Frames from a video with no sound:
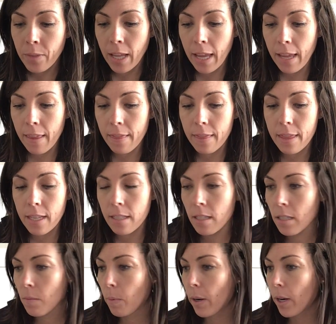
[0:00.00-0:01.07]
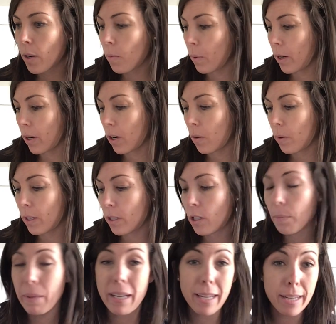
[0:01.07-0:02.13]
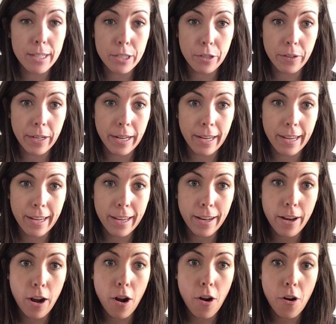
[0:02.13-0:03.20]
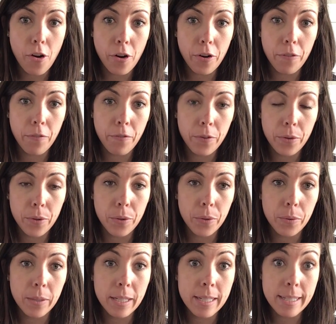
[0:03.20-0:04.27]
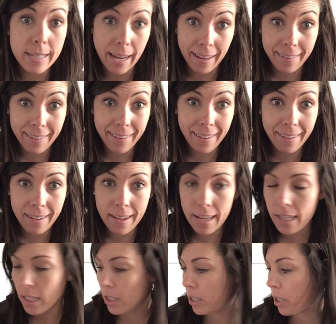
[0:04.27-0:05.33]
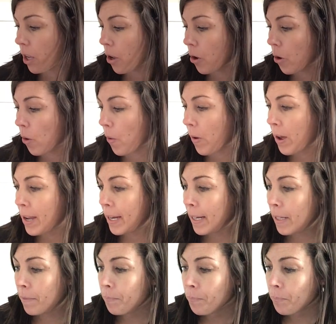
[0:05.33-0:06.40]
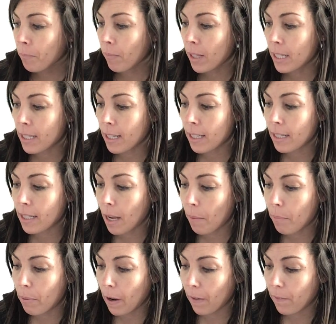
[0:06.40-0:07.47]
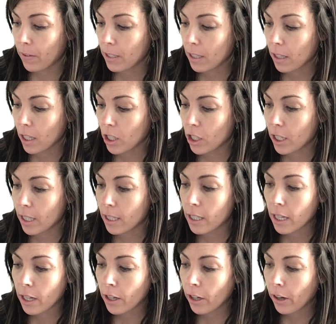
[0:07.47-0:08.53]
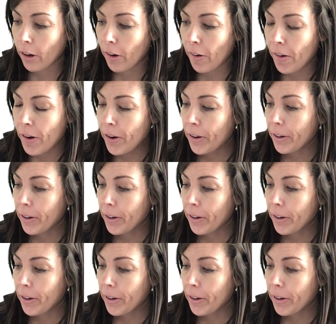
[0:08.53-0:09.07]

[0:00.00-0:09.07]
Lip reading: And this is where we are going to be entering in our food daily. And so it's going to say breakfast, lunch, and dinner.